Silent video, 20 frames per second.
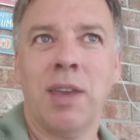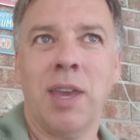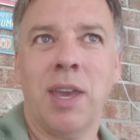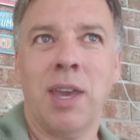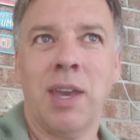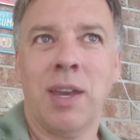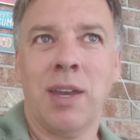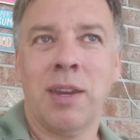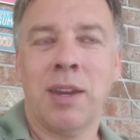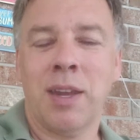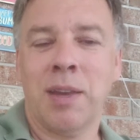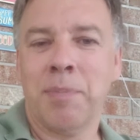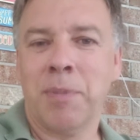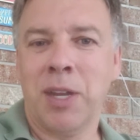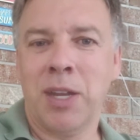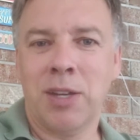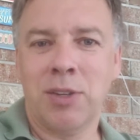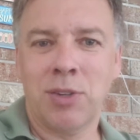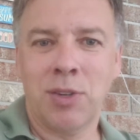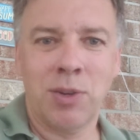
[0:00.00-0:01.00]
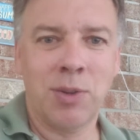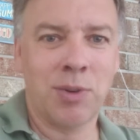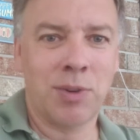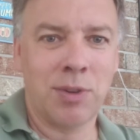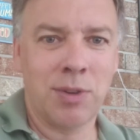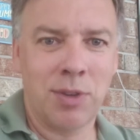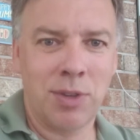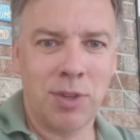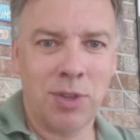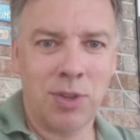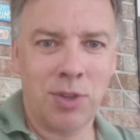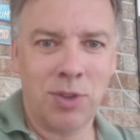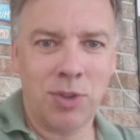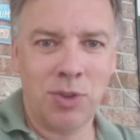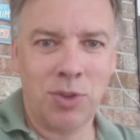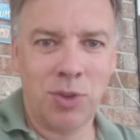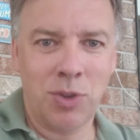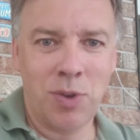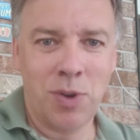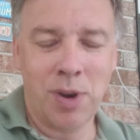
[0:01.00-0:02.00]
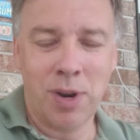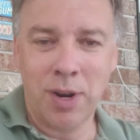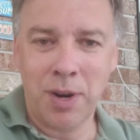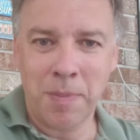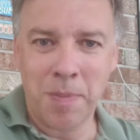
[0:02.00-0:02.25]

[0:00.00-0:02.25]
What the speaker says: And I'm like, dude, you are